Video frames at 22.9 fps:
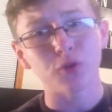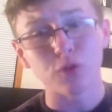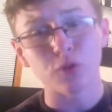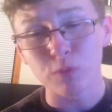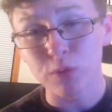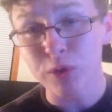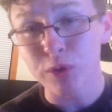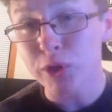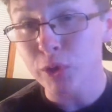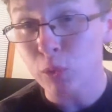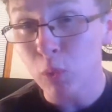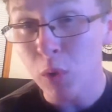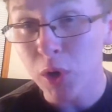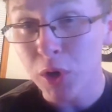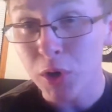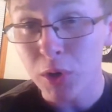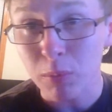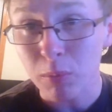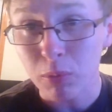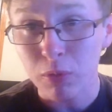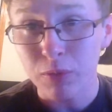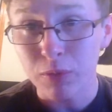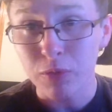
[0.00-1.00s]
really wanting to
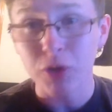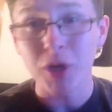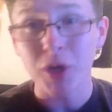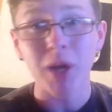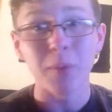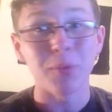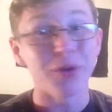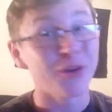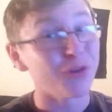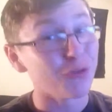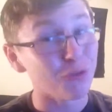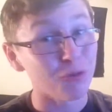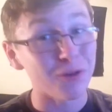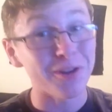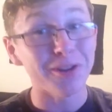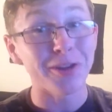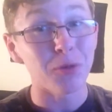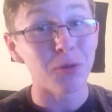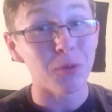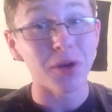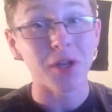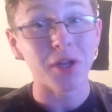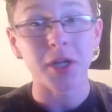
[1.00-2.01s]
improve your game and you're
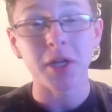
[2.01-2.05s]
really wanting